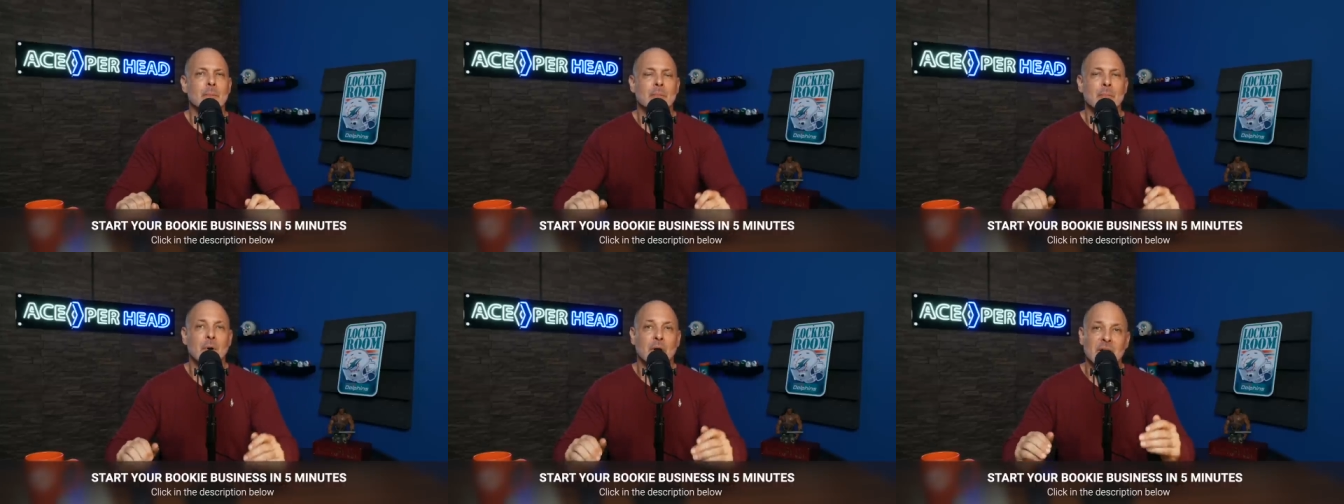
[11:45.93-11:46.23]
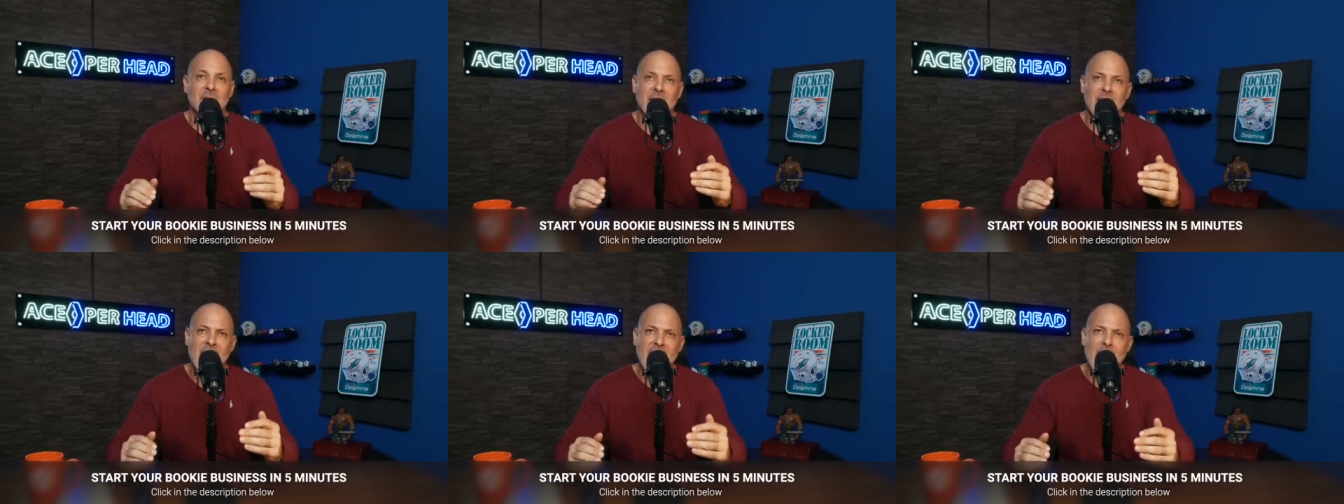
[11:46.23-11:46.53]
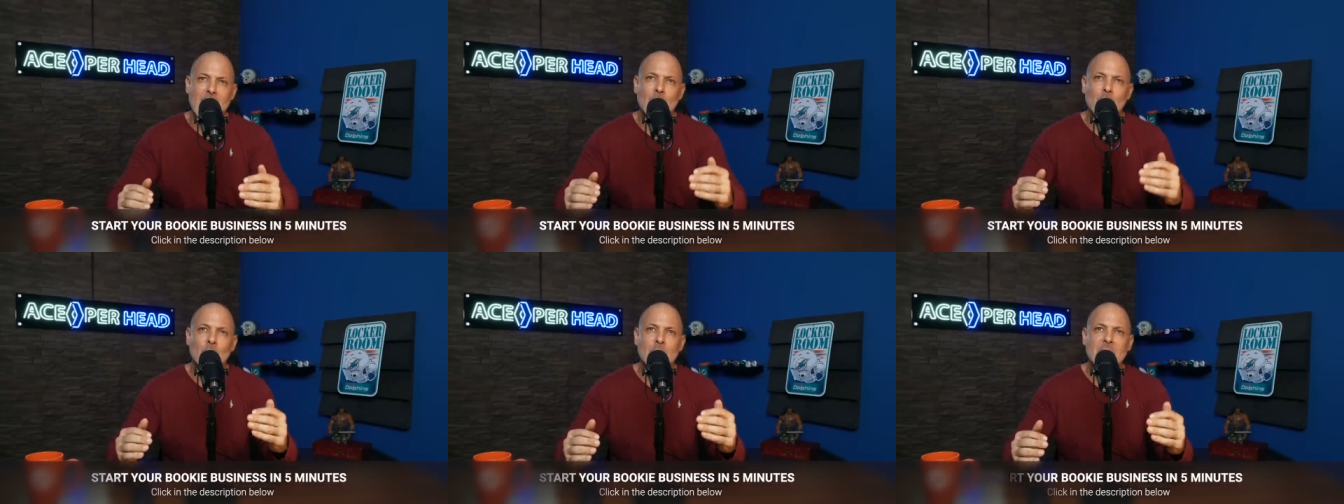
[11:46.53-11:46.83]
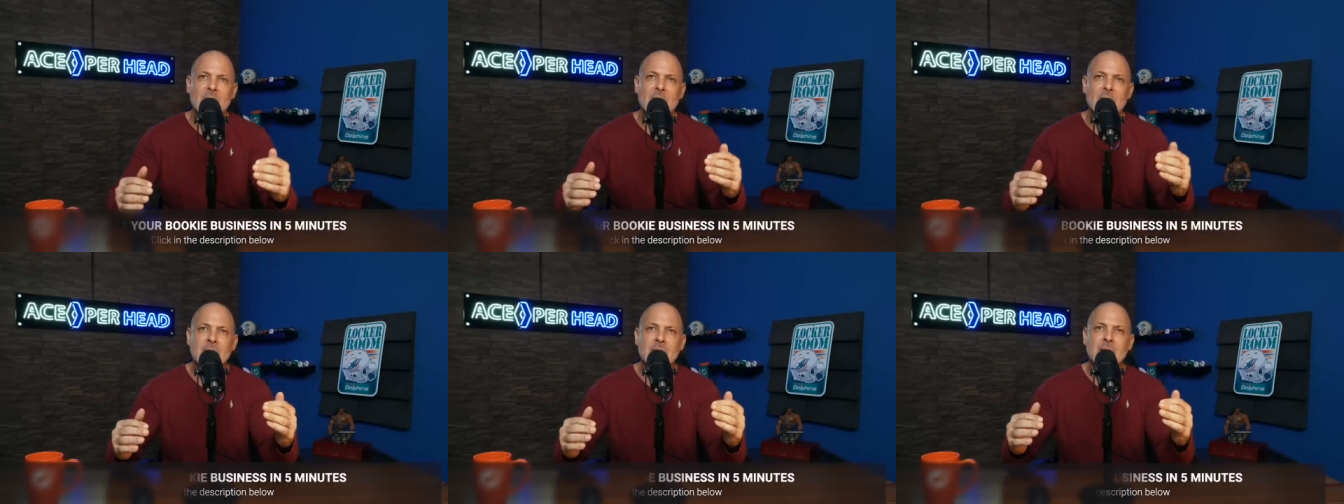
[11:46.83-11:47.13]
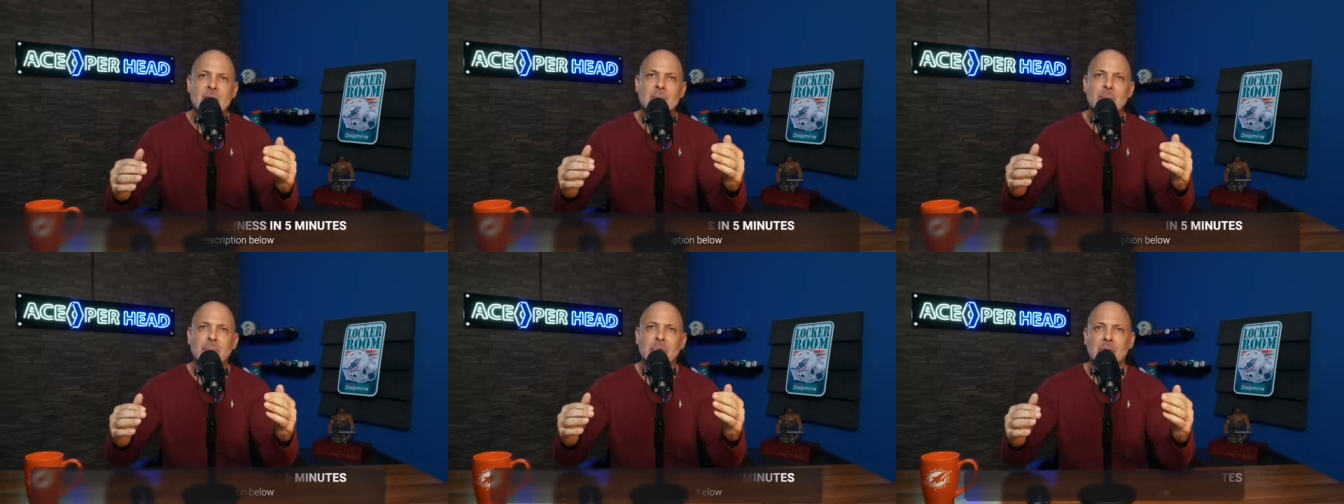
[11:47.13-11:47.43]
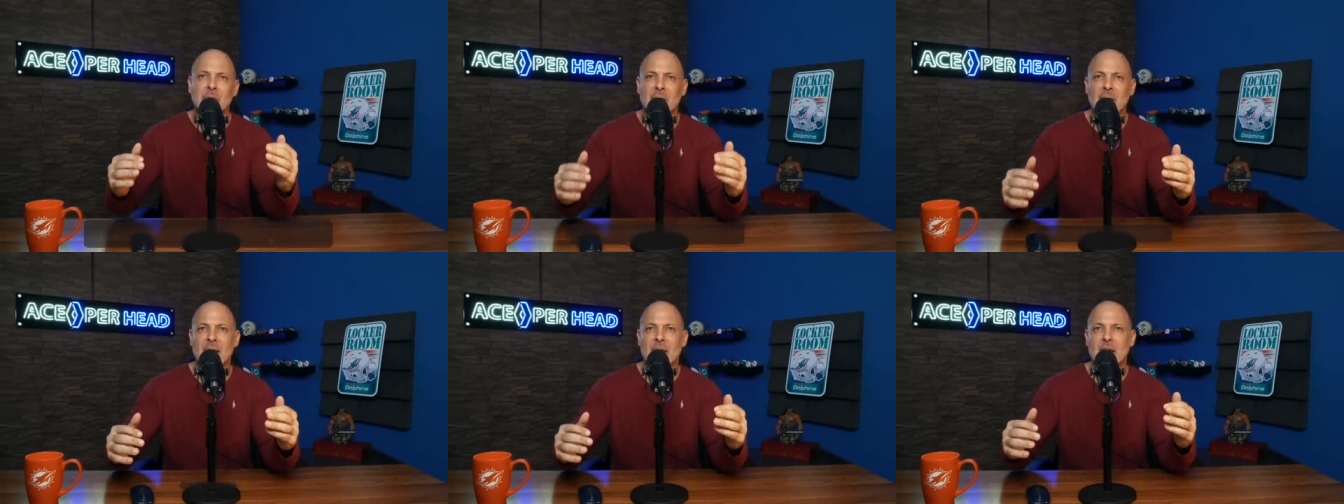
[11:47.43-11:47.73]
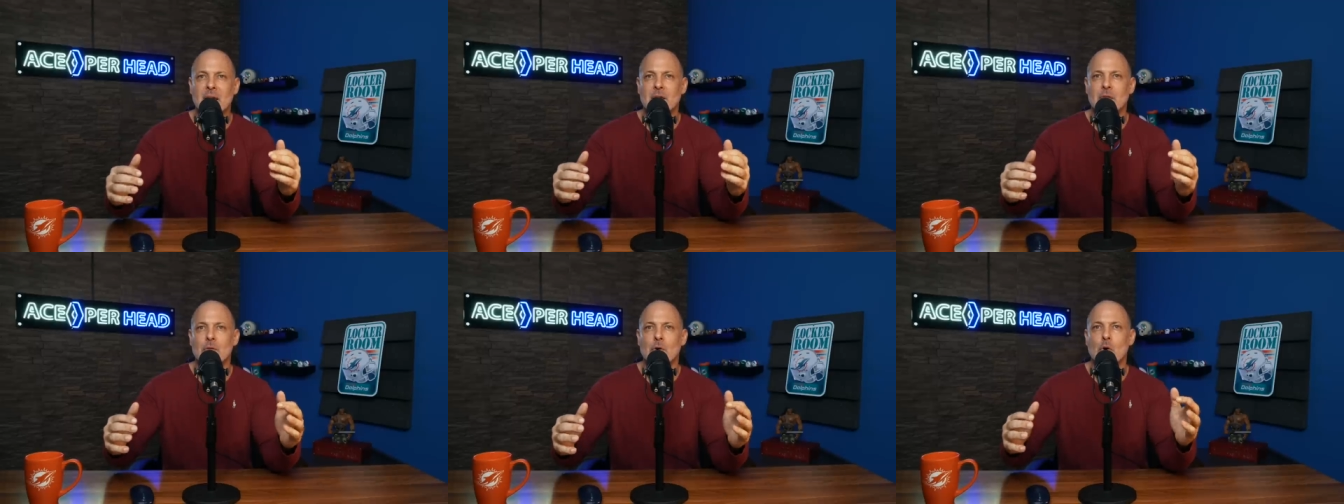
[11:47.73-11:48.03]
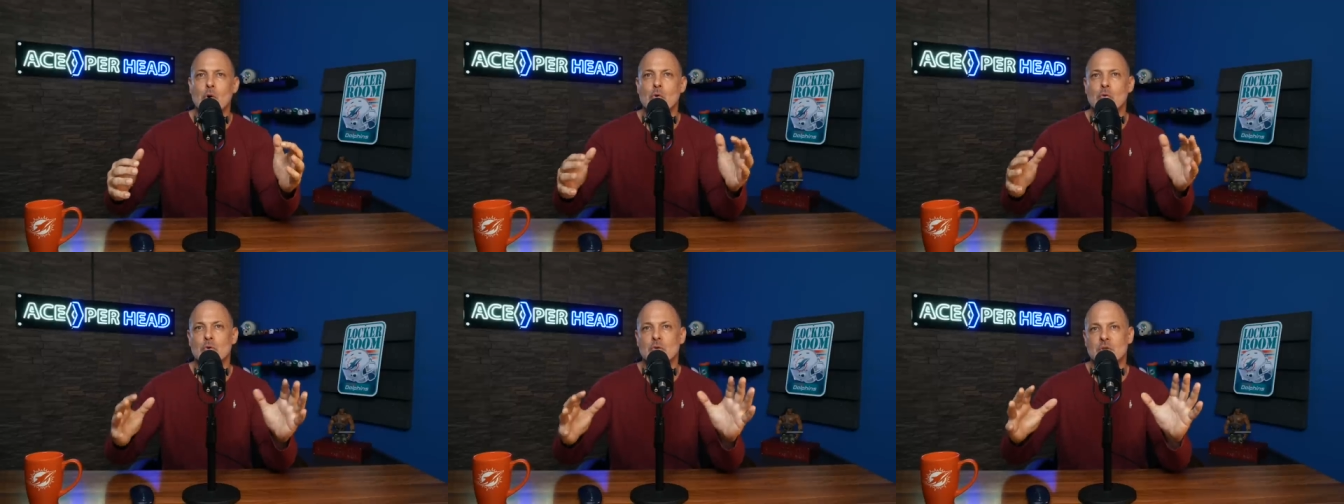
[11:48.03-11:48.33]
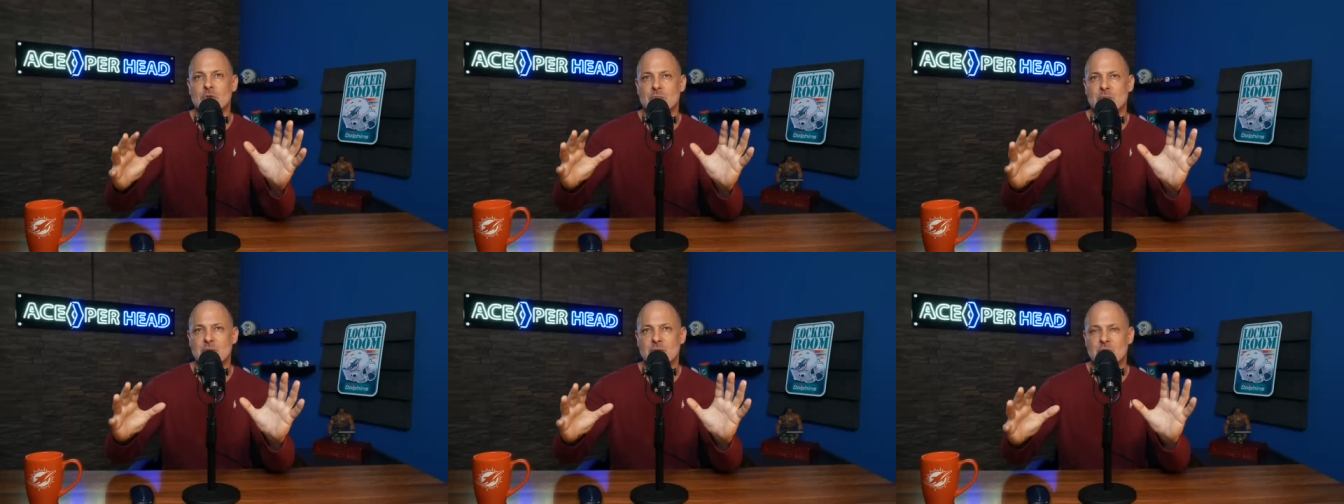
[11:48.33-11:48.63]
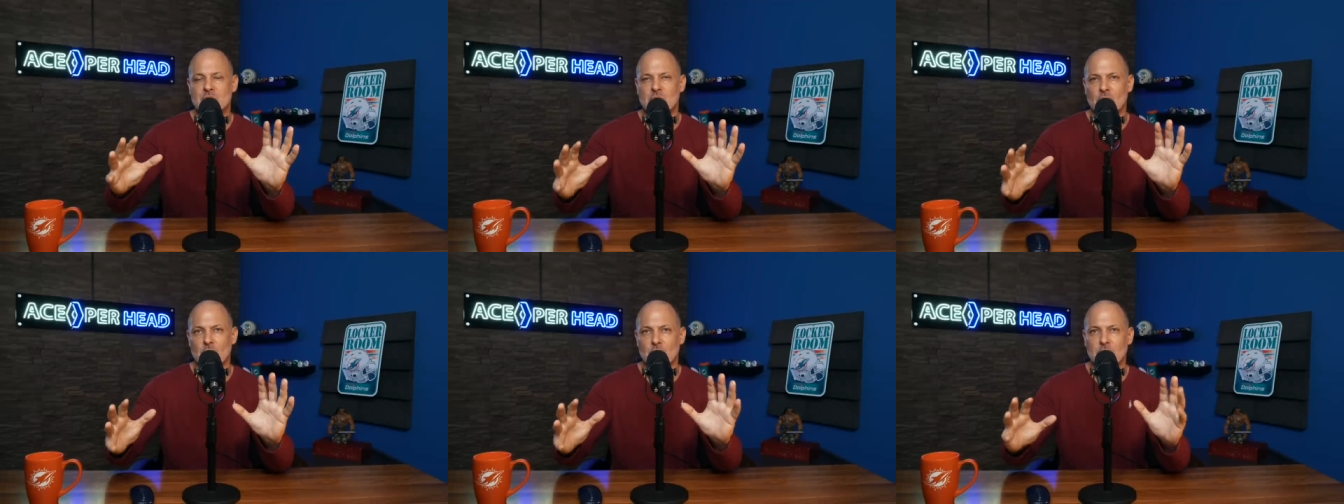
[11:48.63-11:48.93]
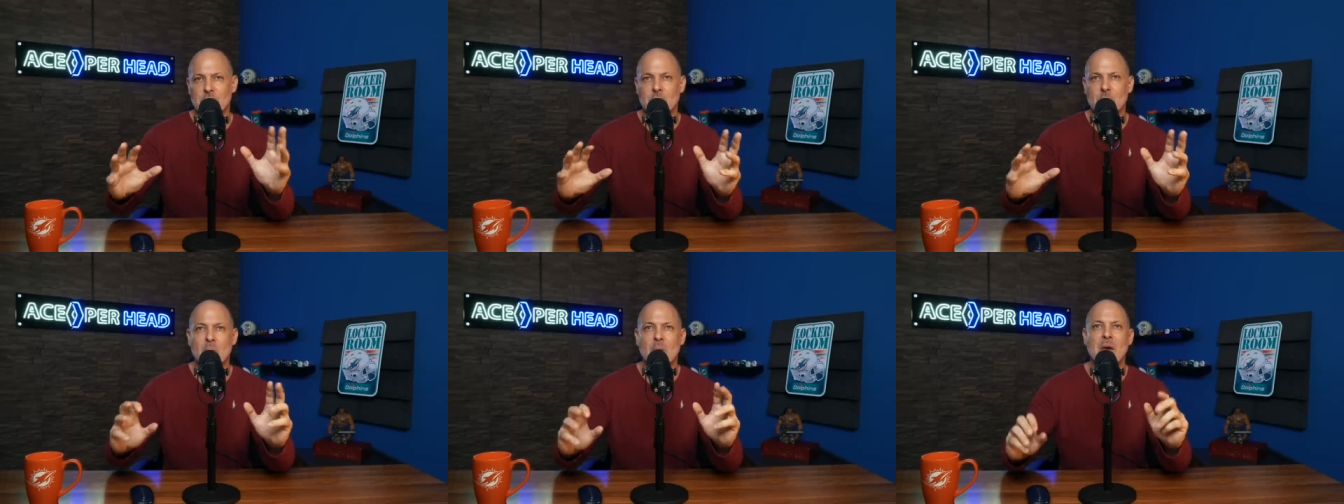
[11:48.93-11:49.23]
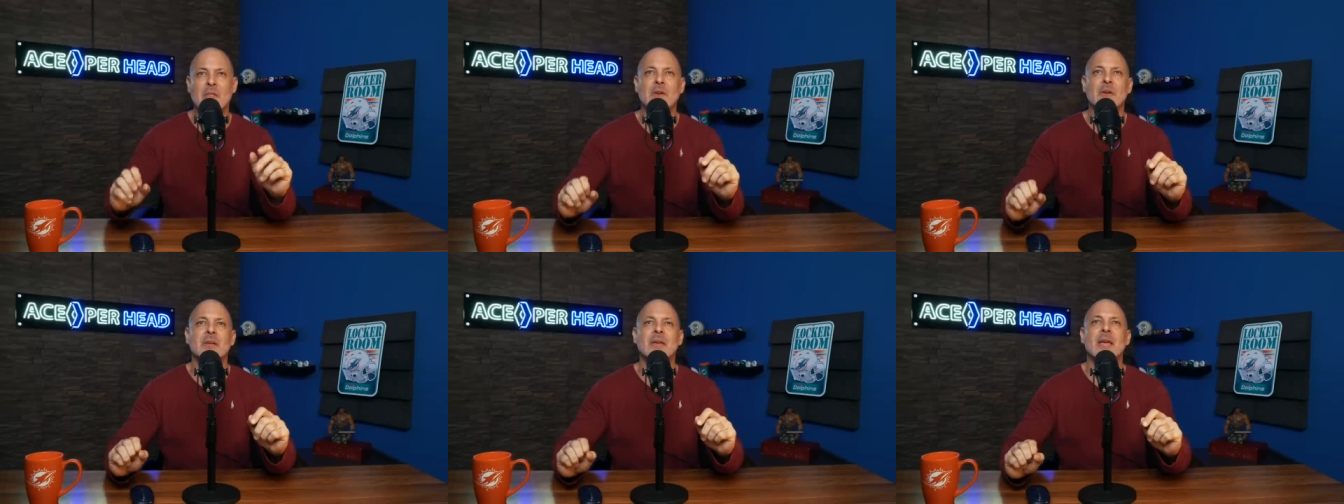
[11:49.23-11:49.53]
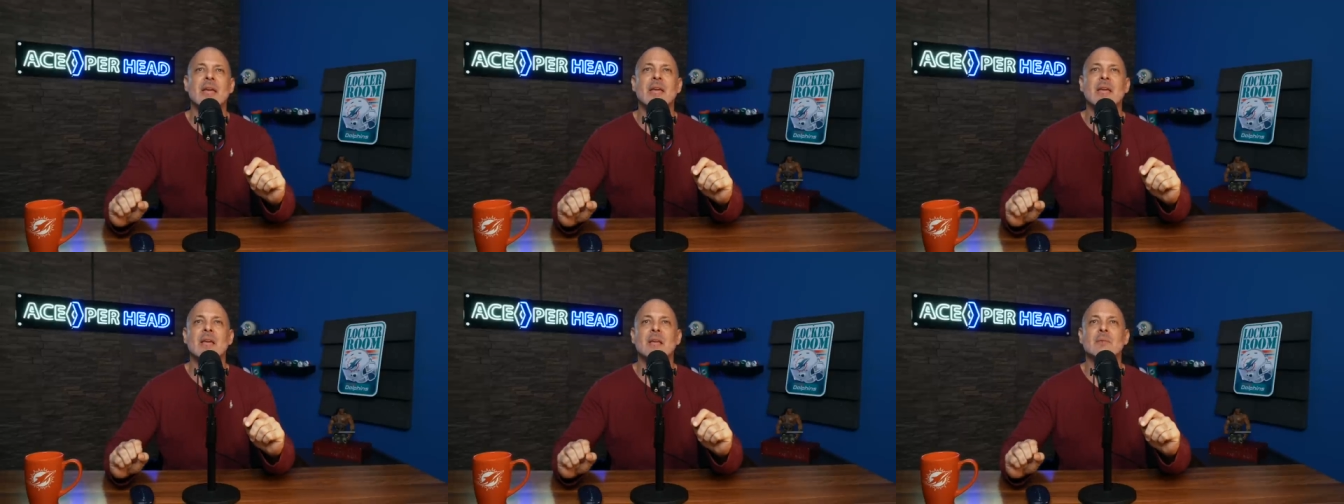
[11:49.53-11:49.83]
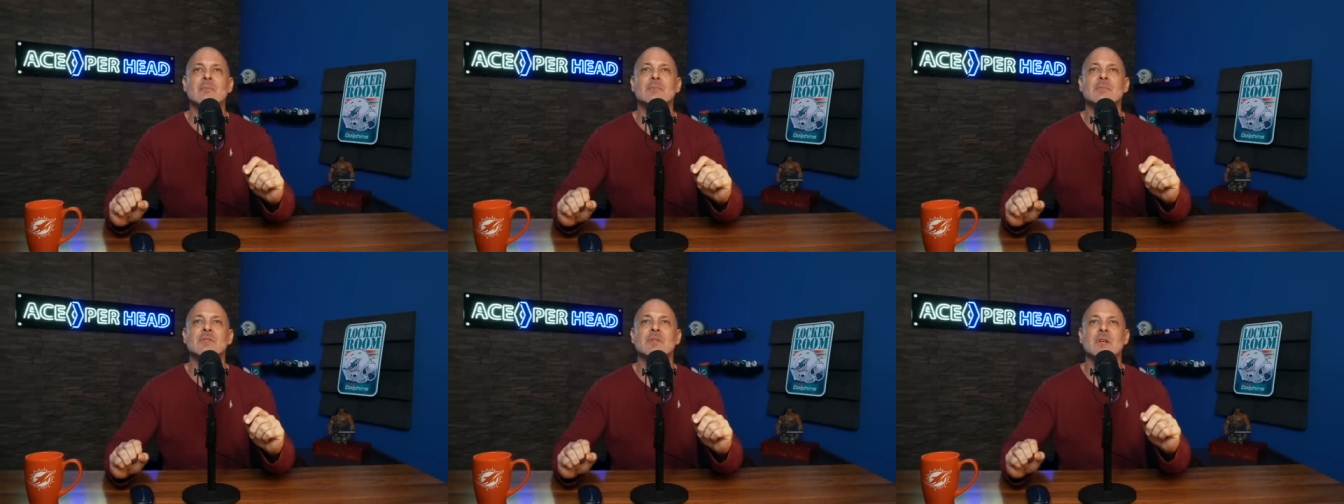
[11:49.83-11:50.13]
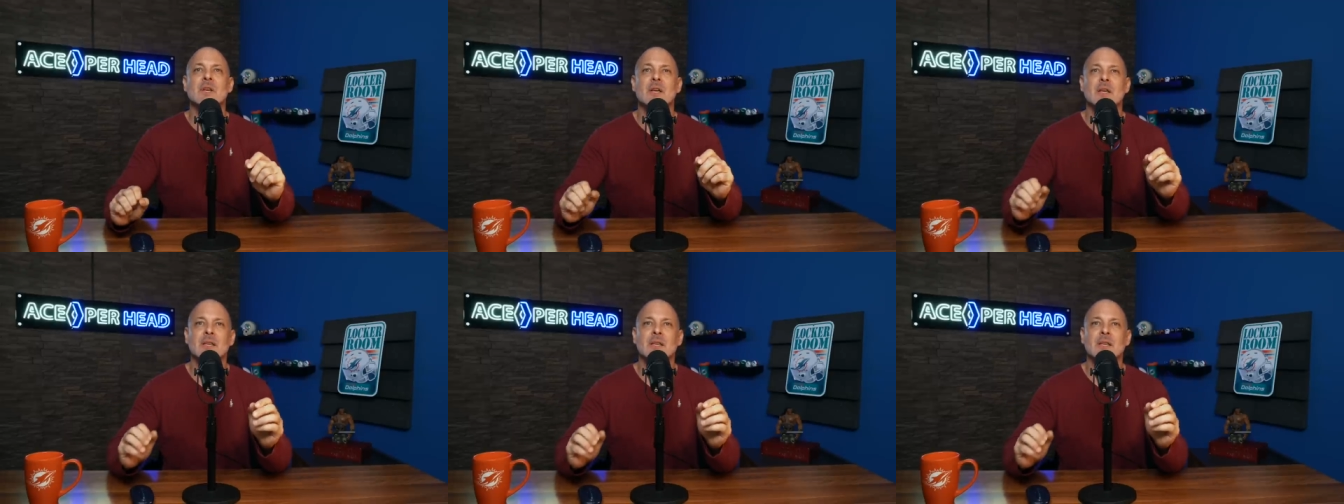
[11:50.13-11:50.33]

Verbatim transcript: But can we play those dirty weather games?